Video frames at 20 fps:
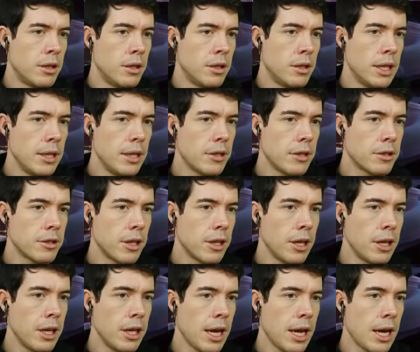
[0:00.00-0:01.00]
It looks like
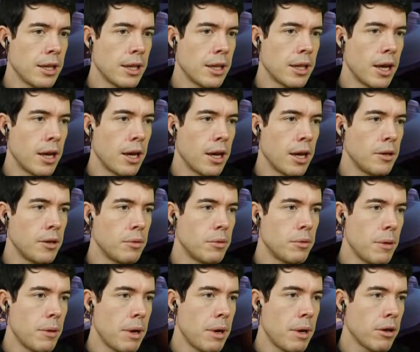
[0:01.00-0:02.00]
you can get in there.
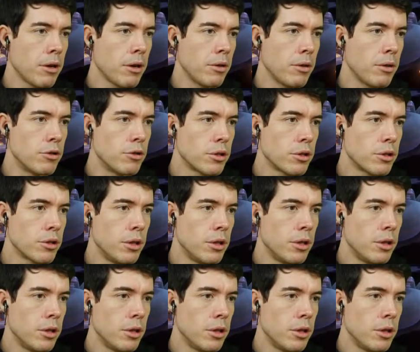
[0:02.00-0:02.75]
How about Googe?